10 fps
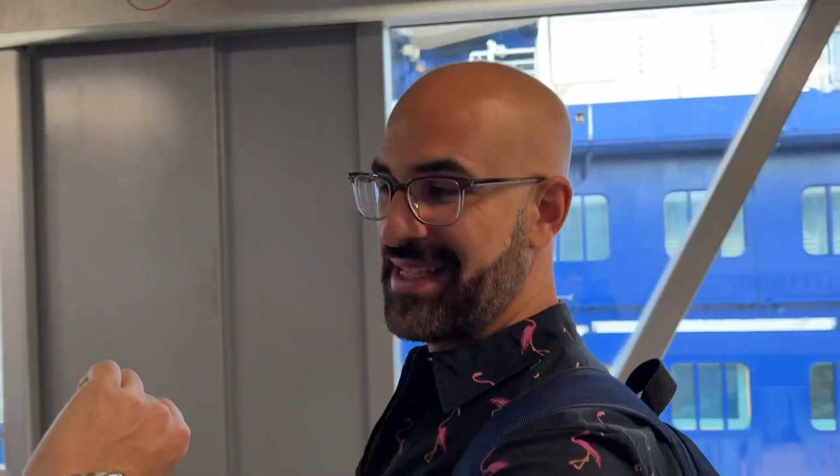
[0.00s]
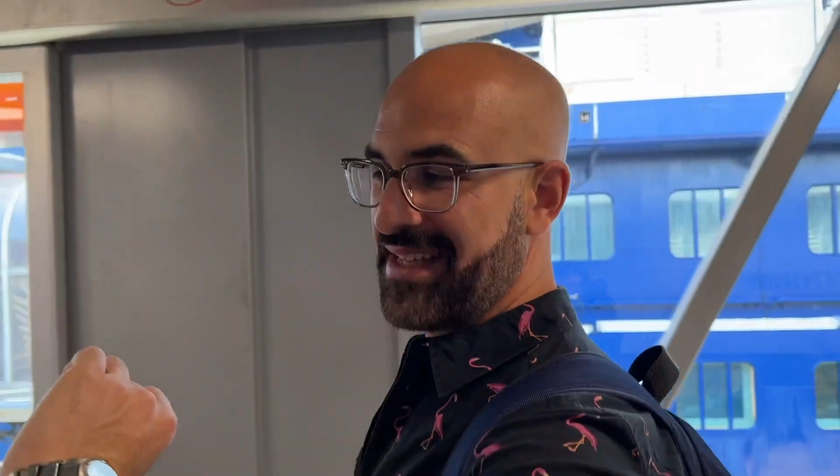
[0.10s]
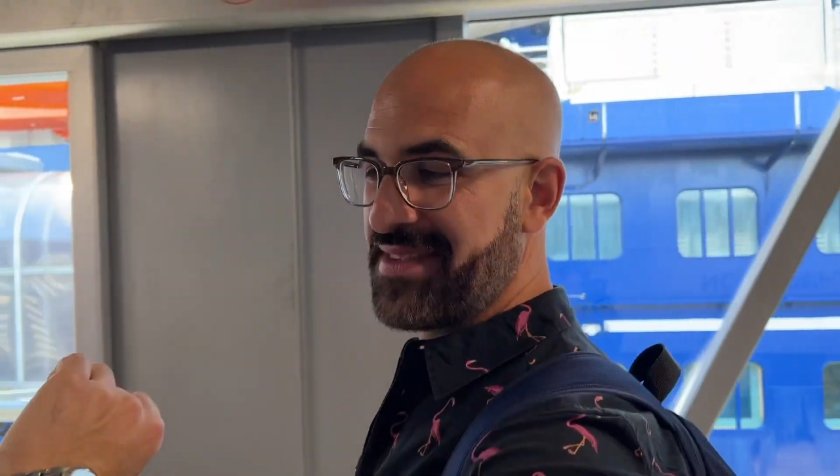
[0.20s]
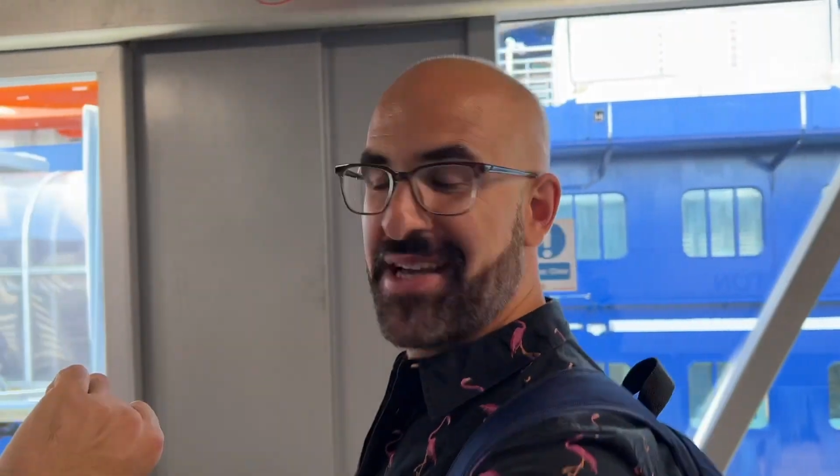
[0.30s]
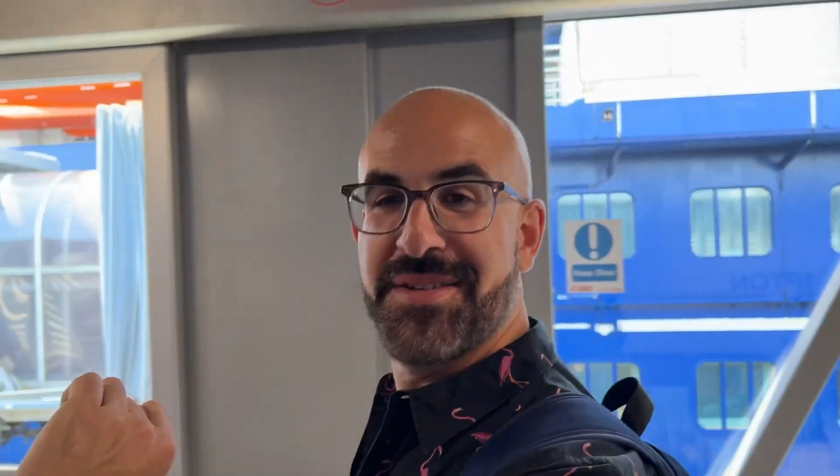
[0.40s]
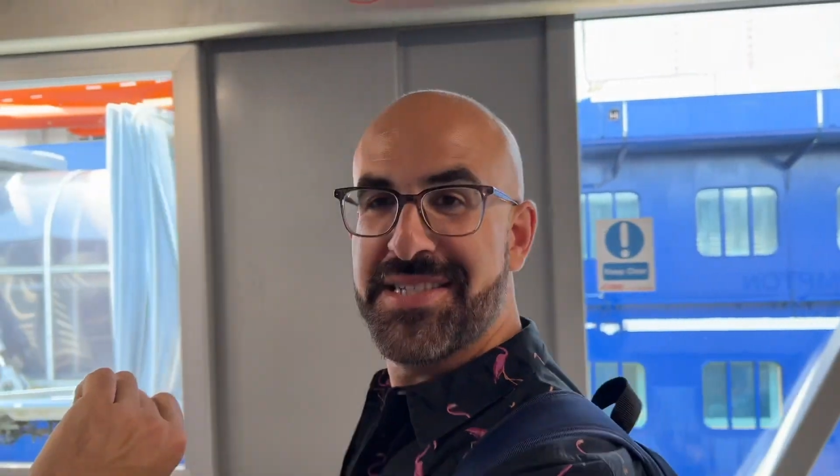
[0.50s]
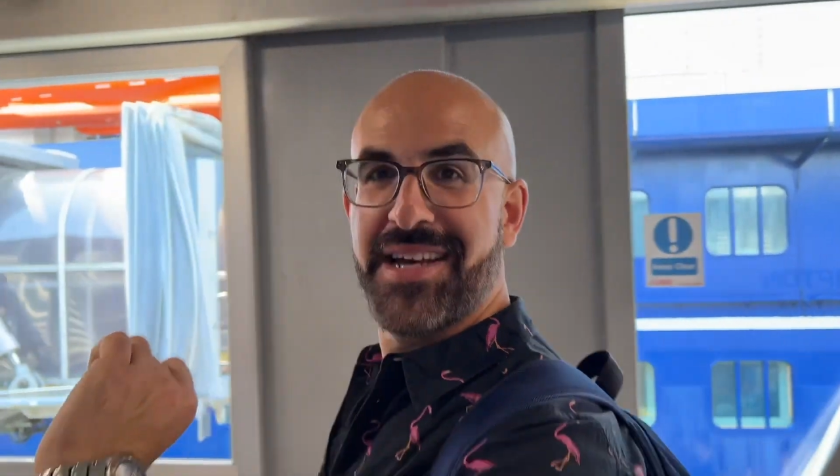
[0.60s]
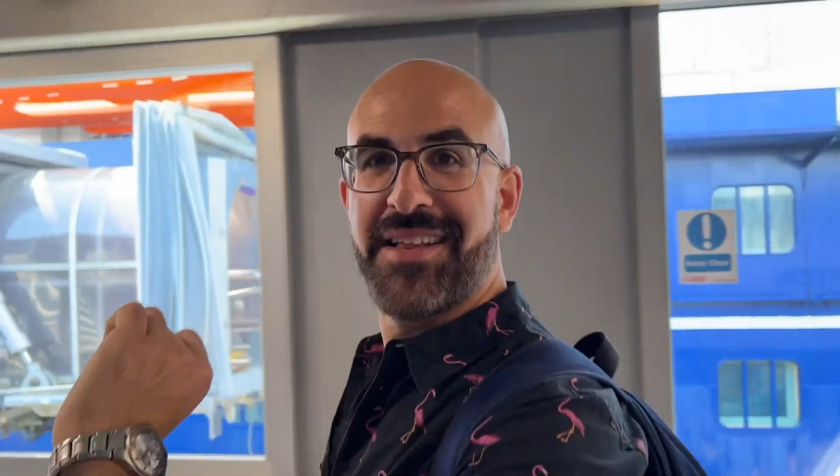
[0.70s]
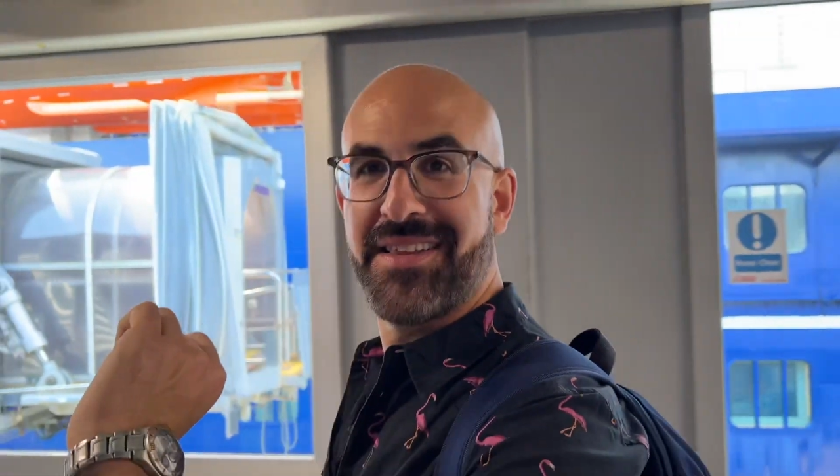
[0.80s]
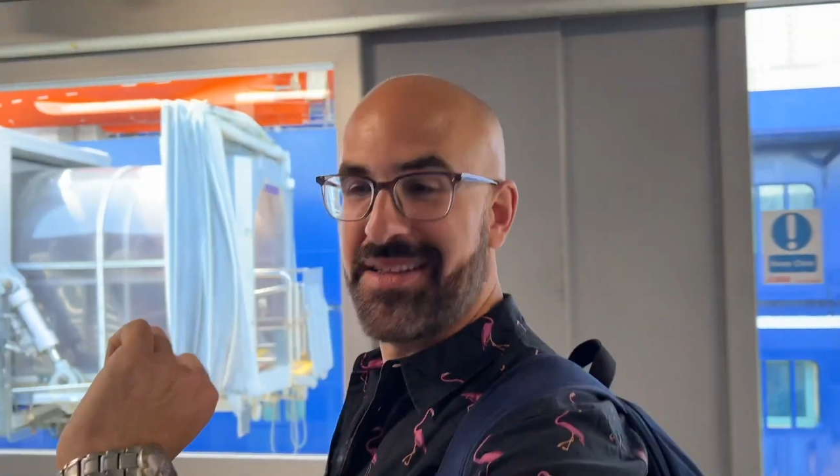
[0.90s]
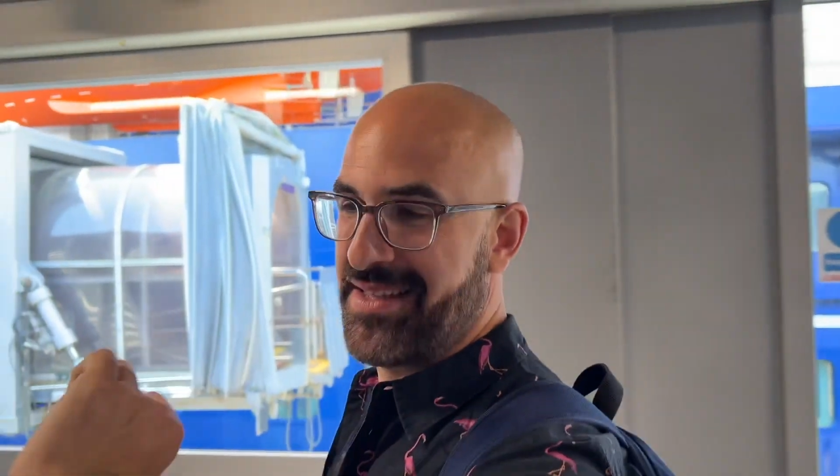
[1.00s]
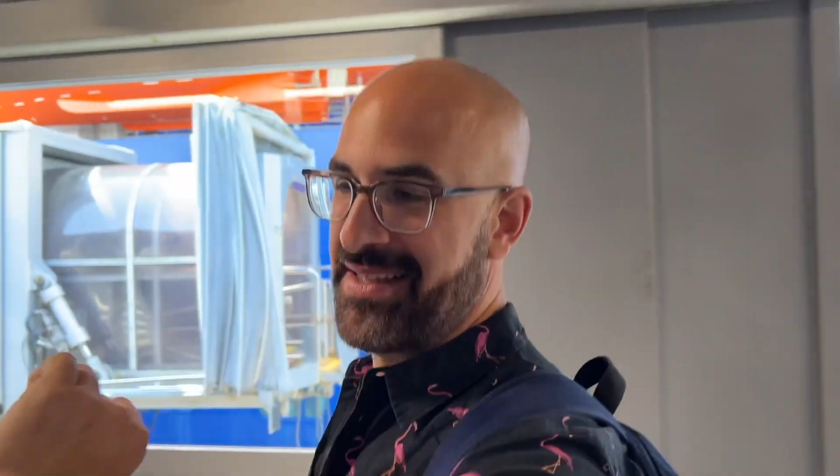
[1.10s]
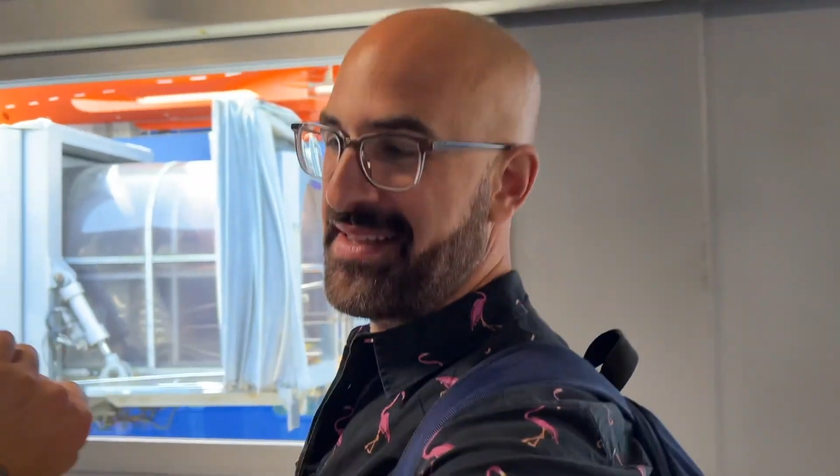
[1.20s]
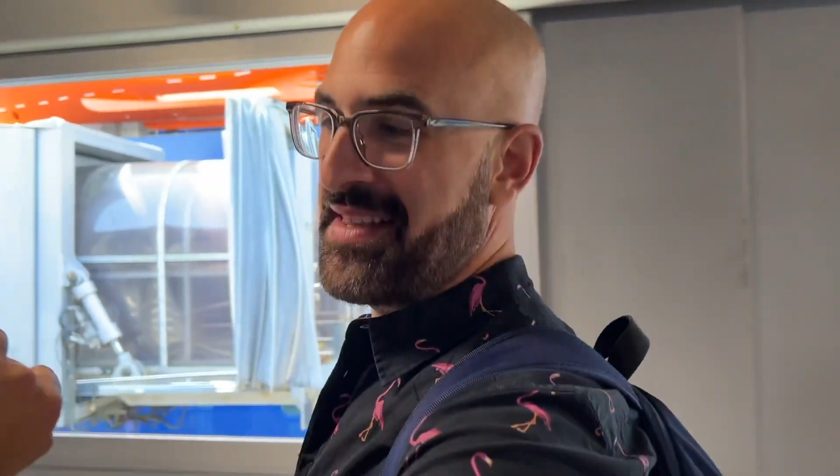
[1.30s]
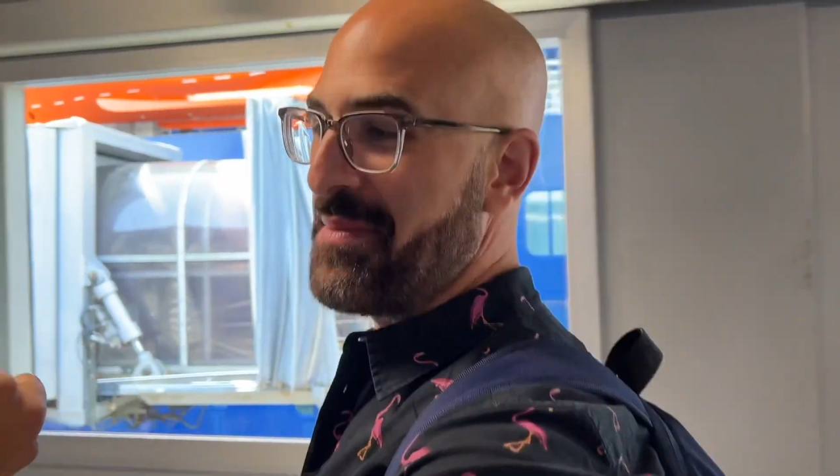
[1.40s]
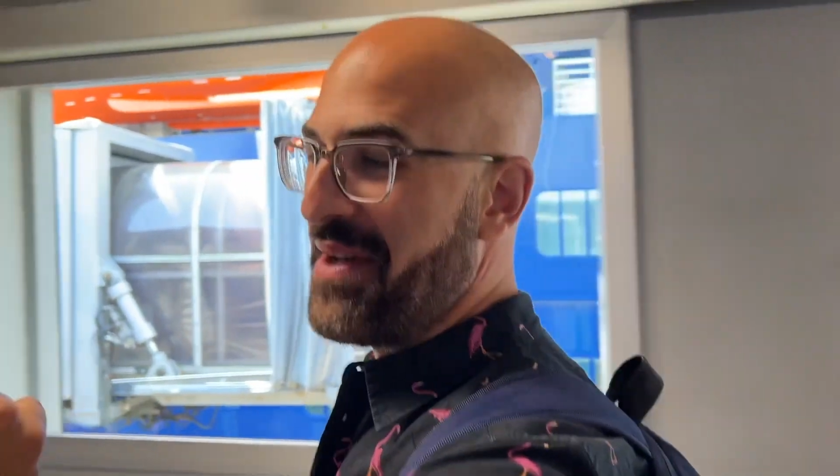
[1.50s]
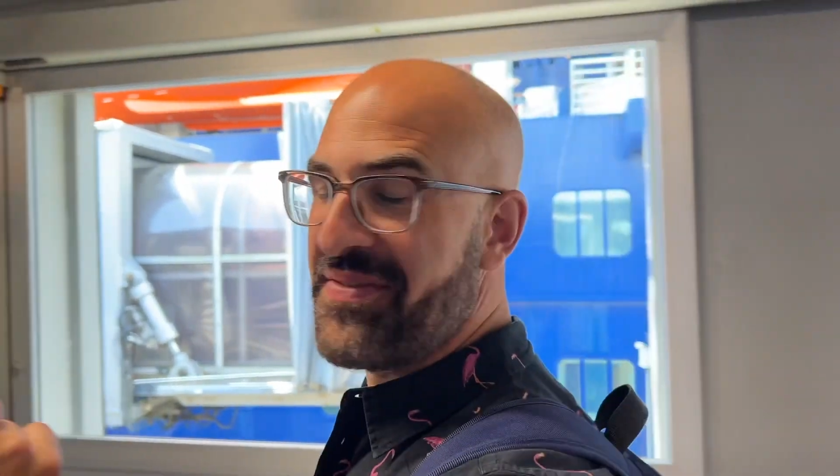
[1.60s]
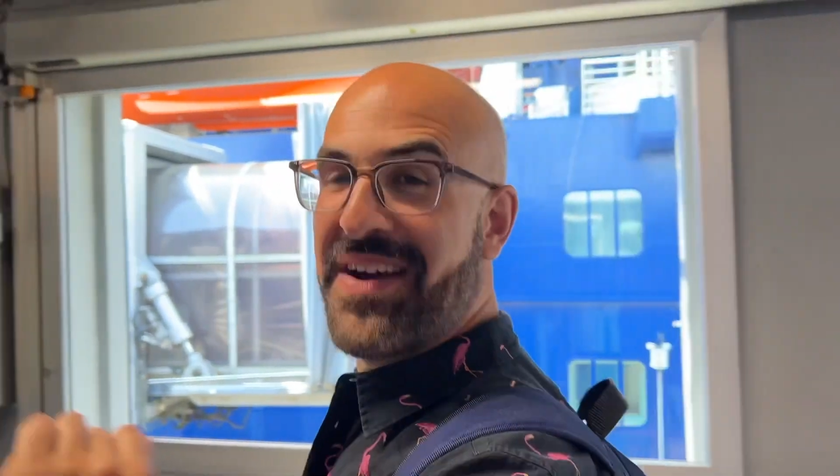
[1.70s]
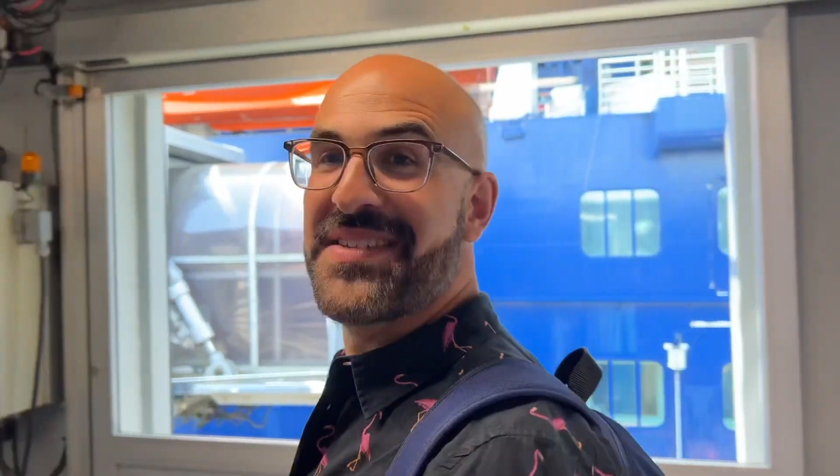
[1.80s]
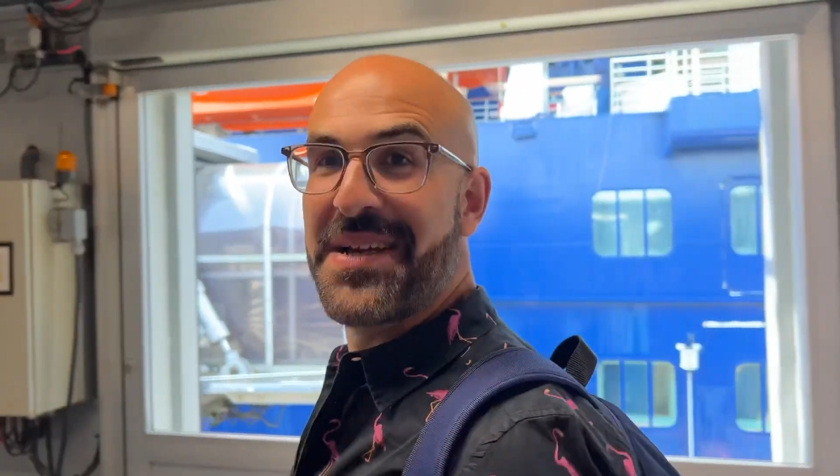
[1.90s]
left the hotel about
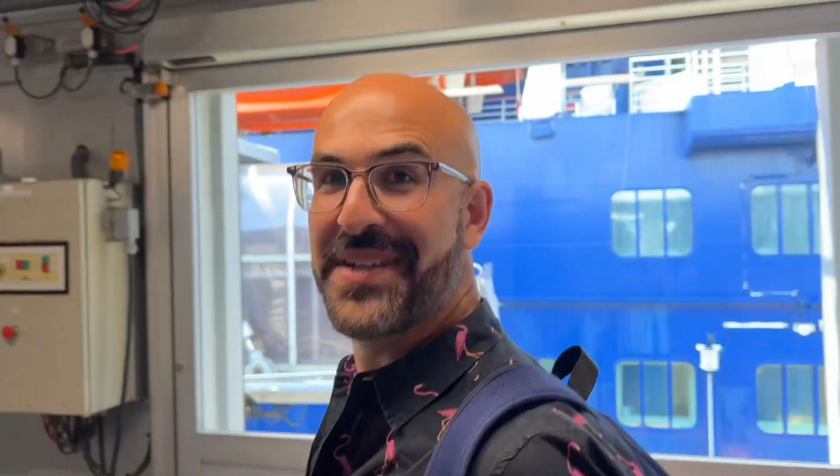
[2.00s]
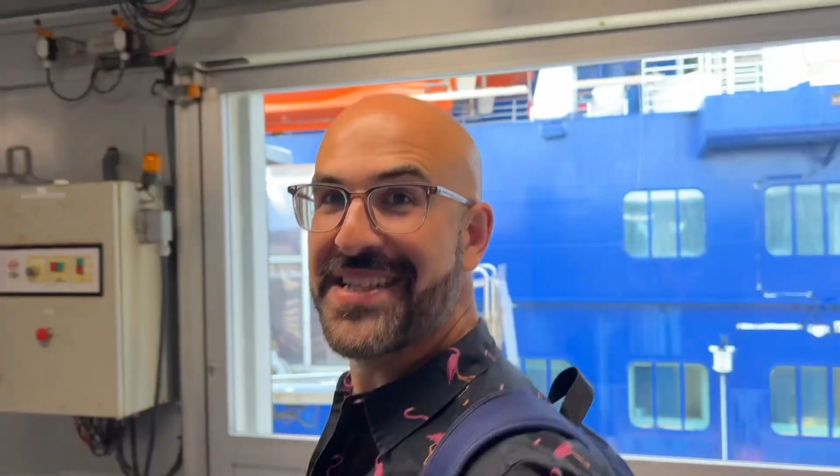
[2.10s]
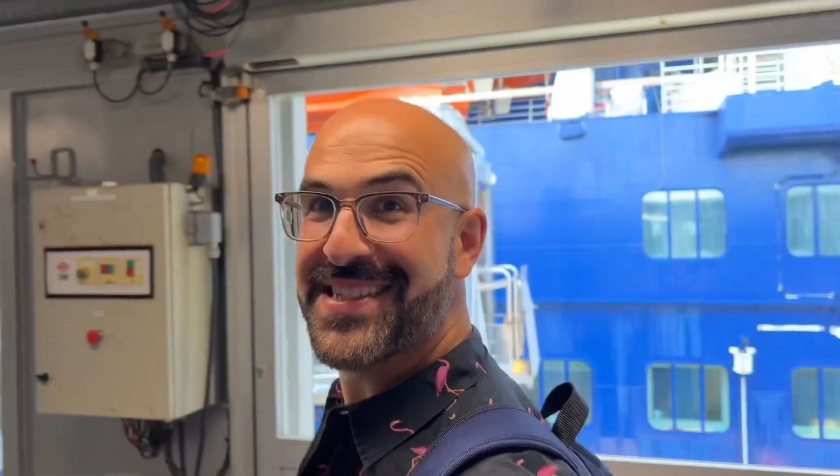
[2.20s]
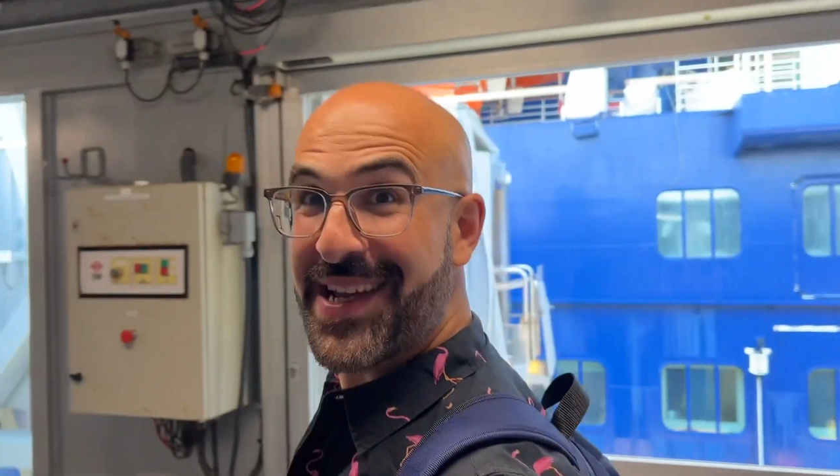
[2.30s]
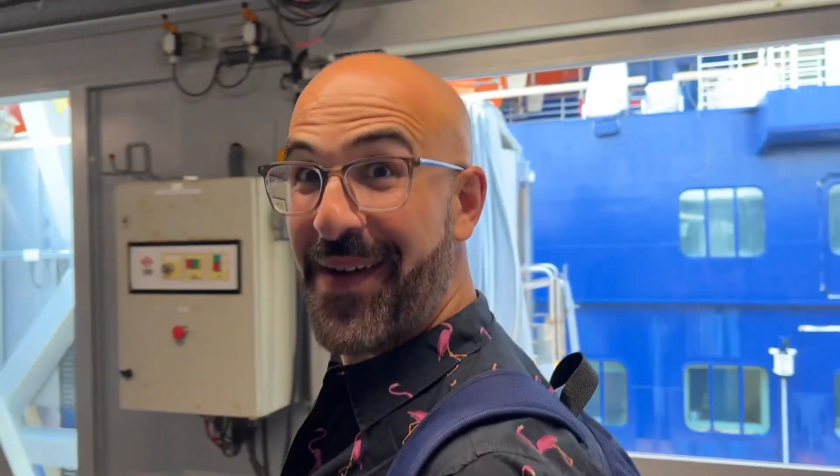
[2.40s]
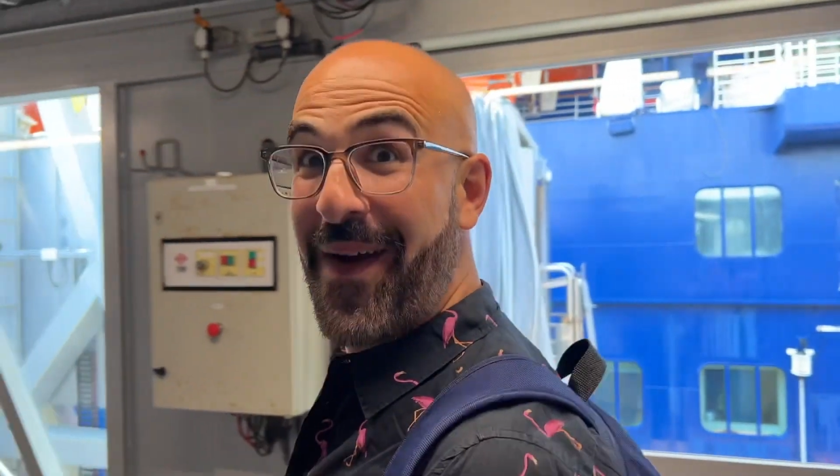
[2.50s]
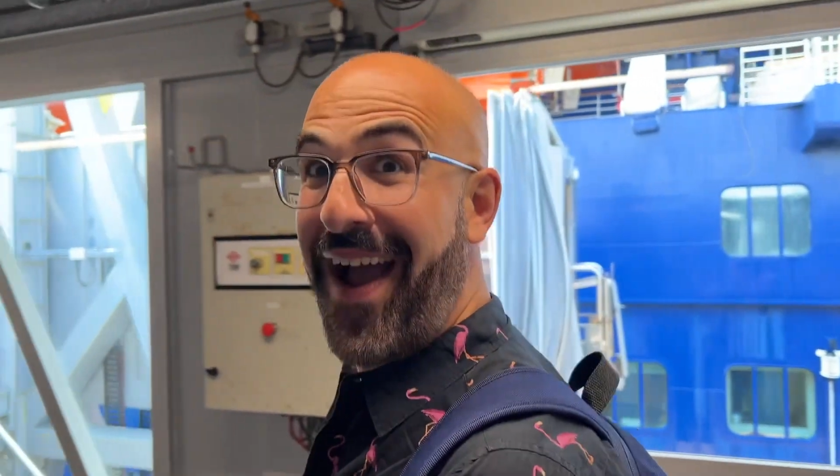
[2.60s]
5-10 minutes ago.